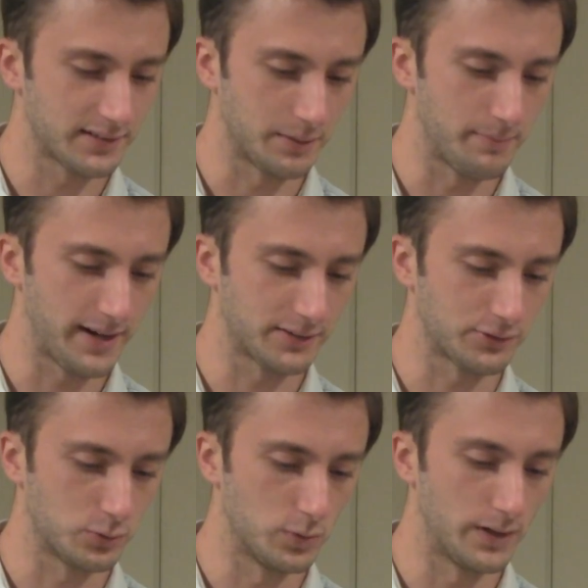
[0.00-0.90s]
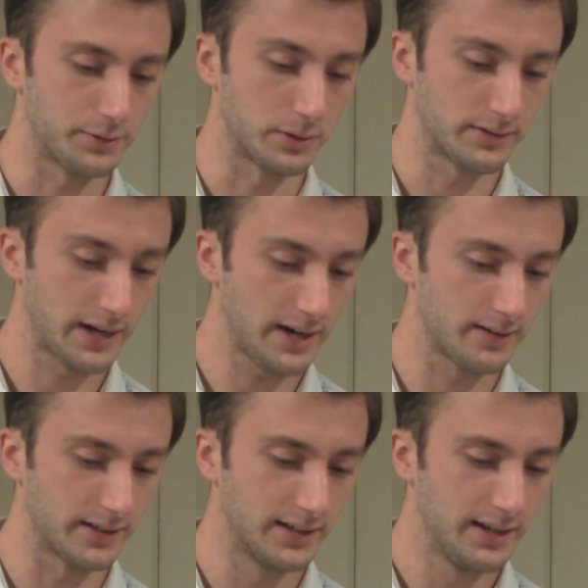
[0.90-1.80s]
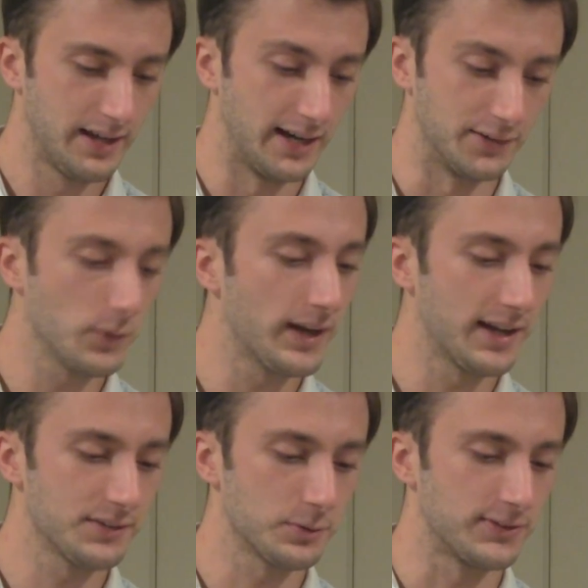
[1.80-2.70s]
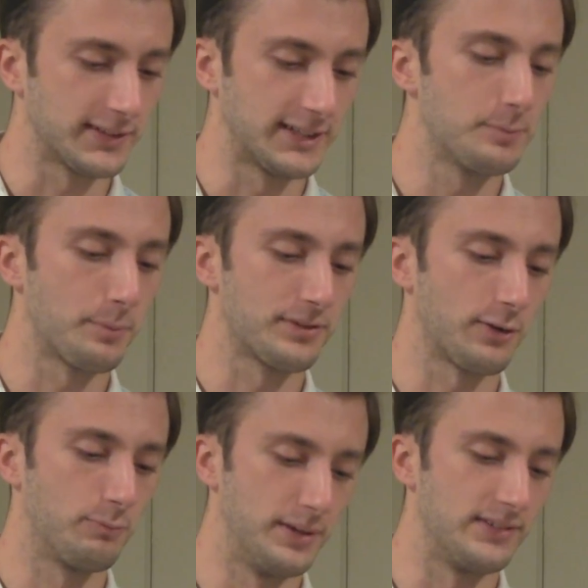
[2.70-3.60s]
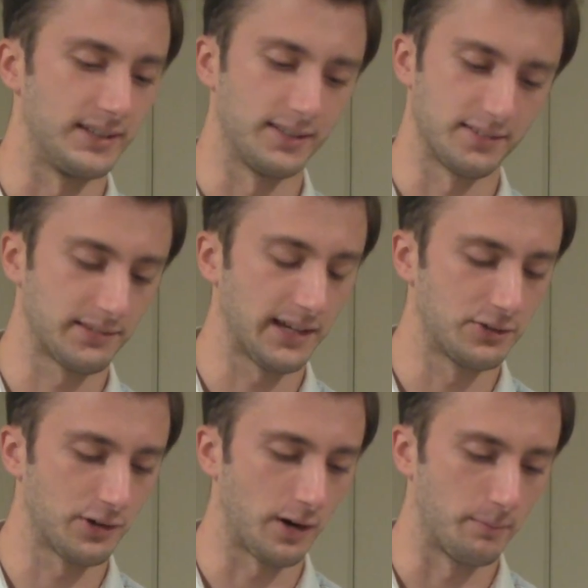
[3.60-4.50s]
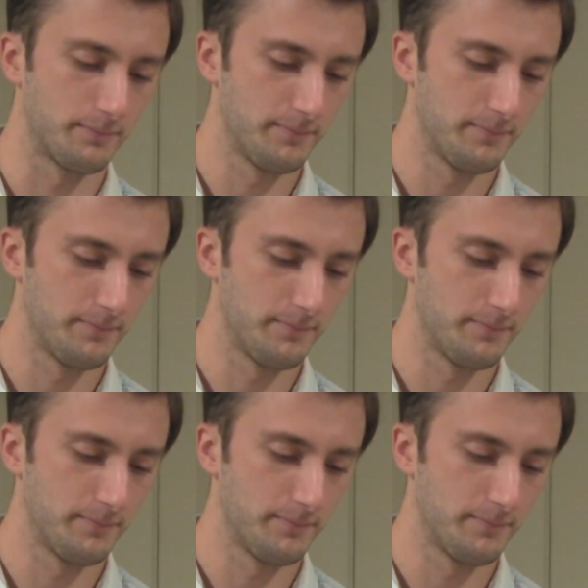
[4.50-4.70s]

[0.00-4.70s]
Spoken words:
to come back to school after retiring, and his only answer was to keep himself busy, stay sharp.